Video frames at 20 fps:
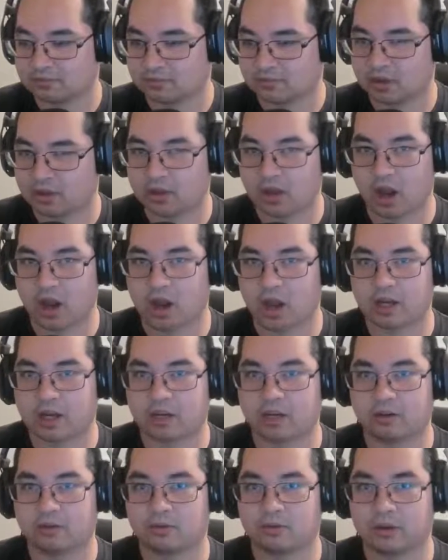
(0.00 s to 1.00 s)
No, I
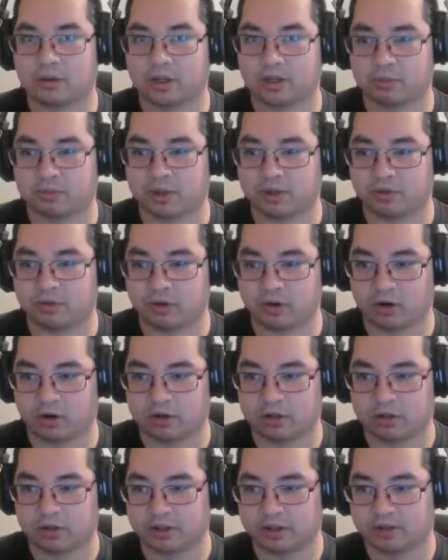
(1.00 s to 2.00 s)
didn't really play with Chrono
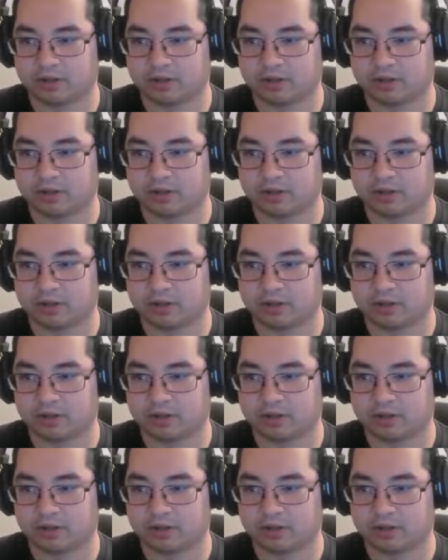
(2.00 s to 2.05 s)
Trigger.